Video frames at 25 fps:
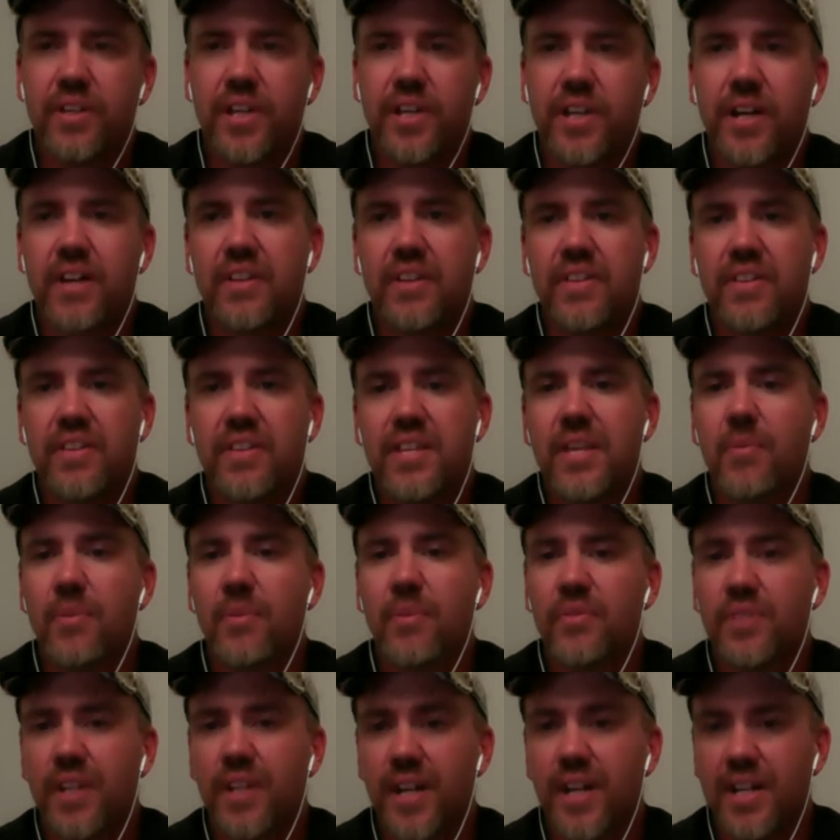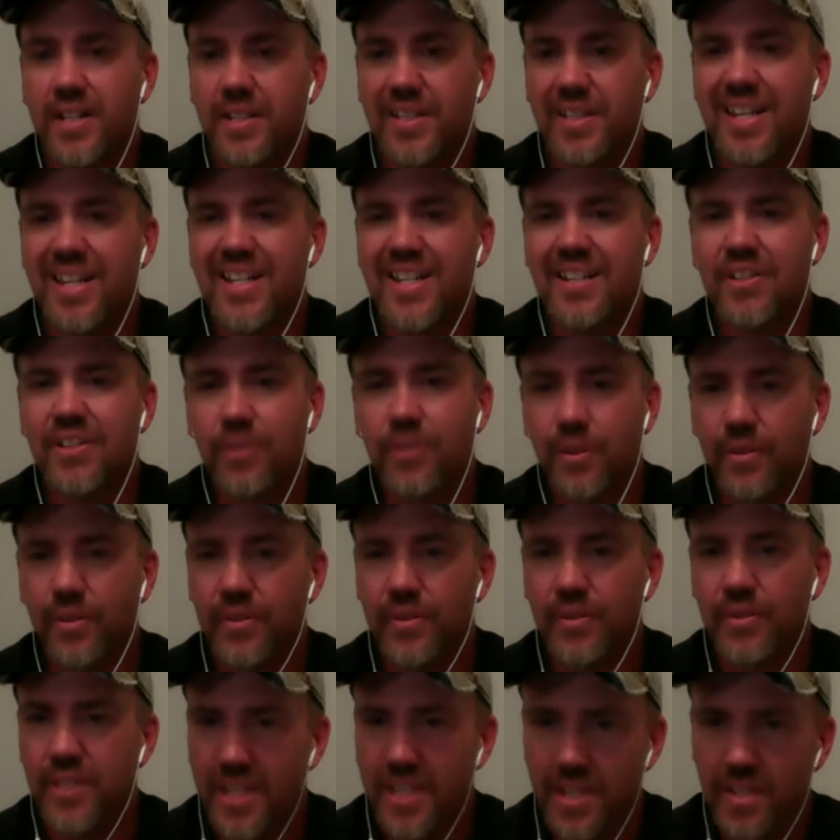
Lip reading: kind of theme of tonight is letting go of the